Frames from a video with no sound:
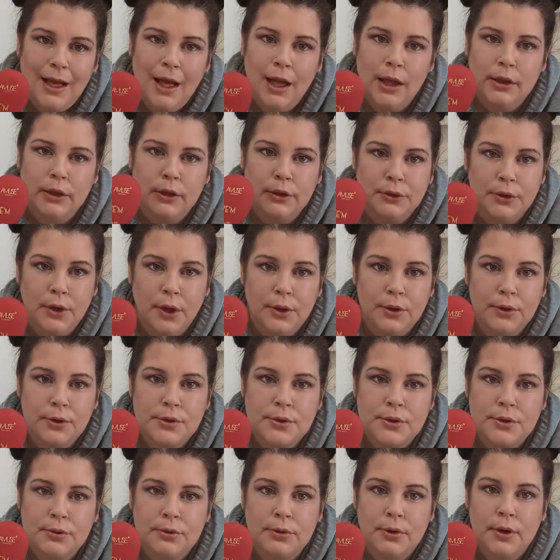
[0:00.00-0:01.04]
a little dollar
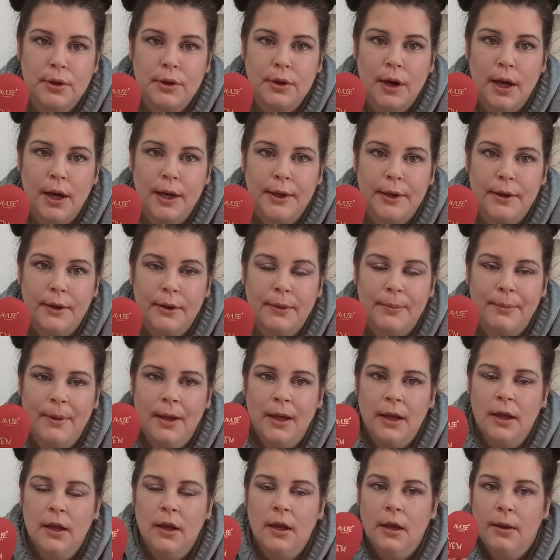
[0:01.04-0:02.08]
store item,
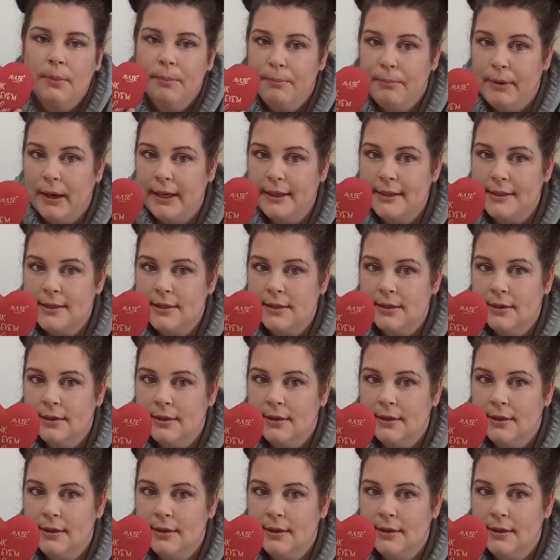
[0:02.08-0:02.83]
but